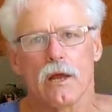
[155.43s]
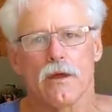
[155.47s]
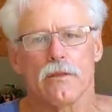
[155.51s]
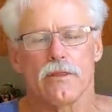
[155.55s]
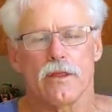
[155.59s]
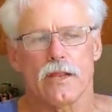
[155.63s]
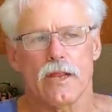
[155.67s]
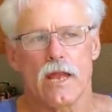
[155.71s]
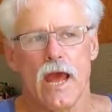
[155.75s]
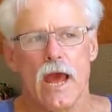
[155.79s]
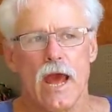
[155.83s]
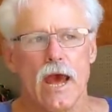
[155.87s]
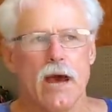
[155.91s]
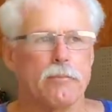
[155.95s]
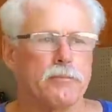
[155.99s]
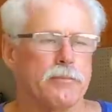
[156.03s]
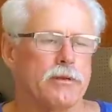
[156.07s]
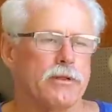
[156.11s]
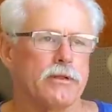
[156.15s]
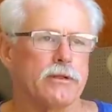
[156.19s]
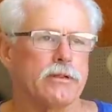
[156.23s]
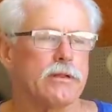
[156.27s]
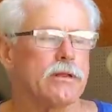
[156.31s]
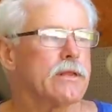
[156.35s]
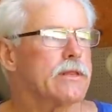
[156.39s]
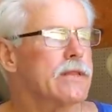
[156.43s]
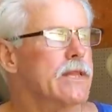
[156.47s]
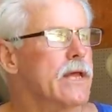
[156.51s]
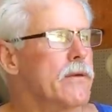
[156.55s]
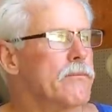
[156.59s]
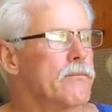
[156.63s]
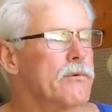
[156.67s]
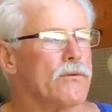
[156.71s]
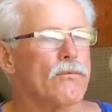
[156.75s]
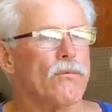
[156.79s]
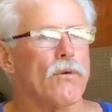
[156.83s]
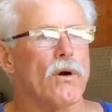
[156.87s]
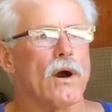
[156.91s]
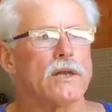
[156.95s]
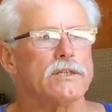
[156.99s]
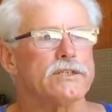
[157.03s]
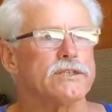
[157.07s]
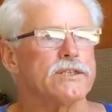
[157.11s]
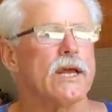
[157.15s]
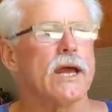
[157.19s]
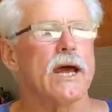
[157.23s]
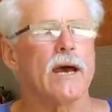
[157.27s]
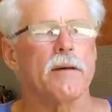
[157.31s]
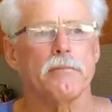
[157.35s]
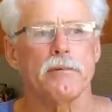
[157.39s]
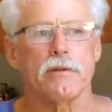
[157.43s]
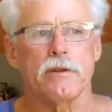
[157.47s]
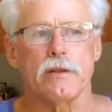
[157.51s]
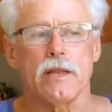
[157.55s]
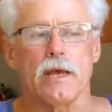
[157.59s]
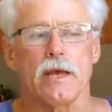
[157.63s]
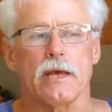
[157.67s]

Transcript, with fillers: that happened, that we watched happened,